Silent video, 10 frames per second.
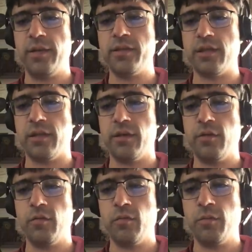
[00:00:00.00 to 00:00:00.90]
And
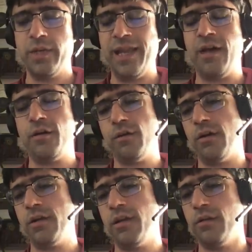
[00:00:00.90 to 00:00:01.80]
we
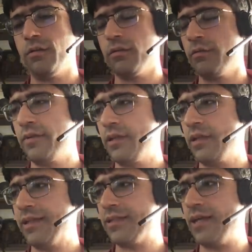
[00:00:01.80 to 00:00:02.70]
now, you know,
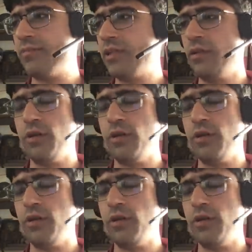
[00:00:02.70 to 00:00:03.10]
it's time